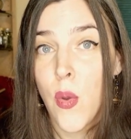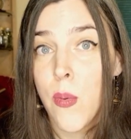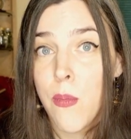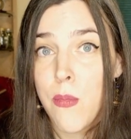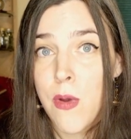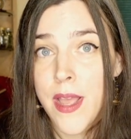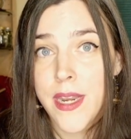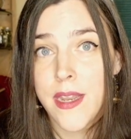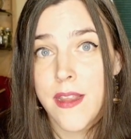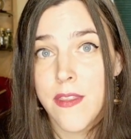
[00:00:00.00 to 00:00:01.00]

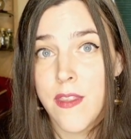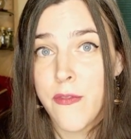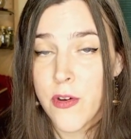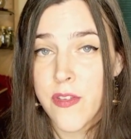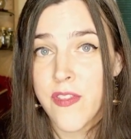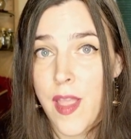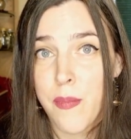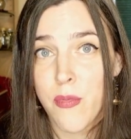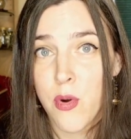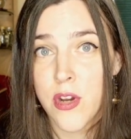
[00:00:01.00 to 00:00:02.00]
what the first
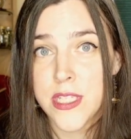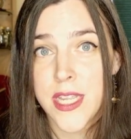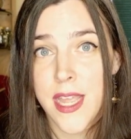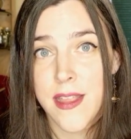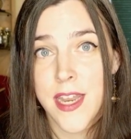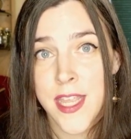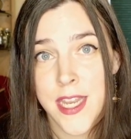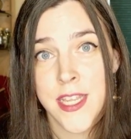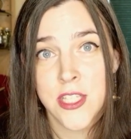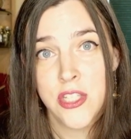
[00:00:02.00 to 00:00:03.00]
steps were to get it
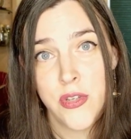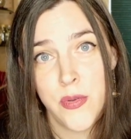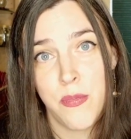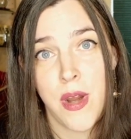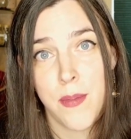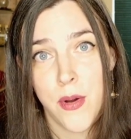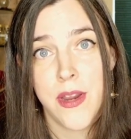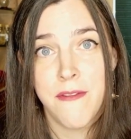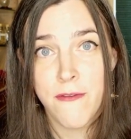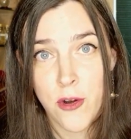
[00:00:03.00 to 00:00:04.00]
into primary
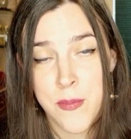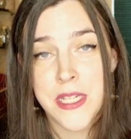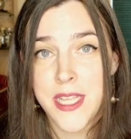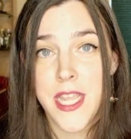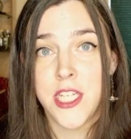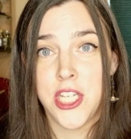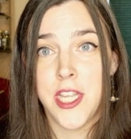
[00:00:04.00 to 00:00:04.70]
fermentation.